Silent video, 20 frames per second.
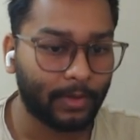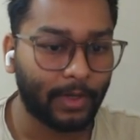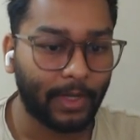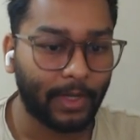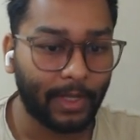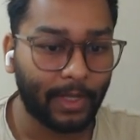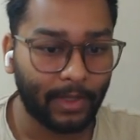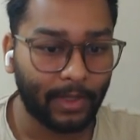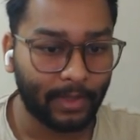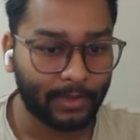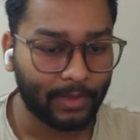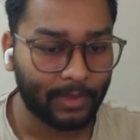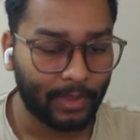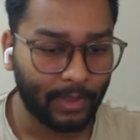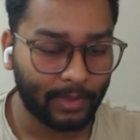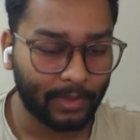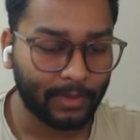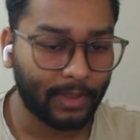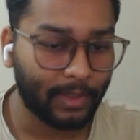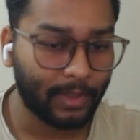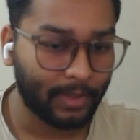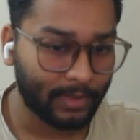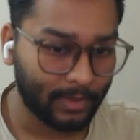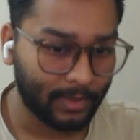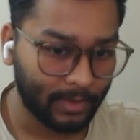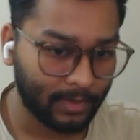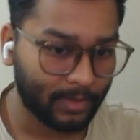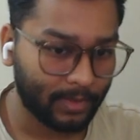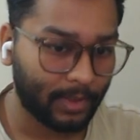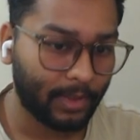
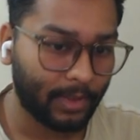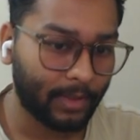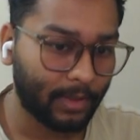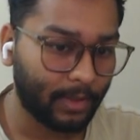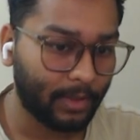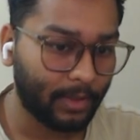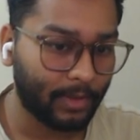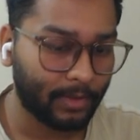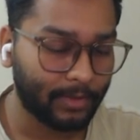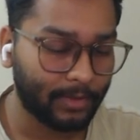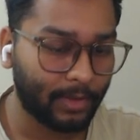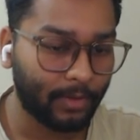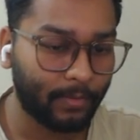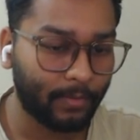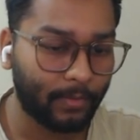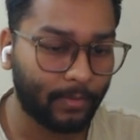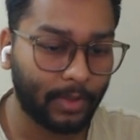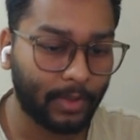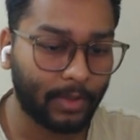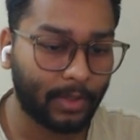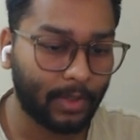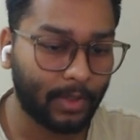x86 and Linux ARM.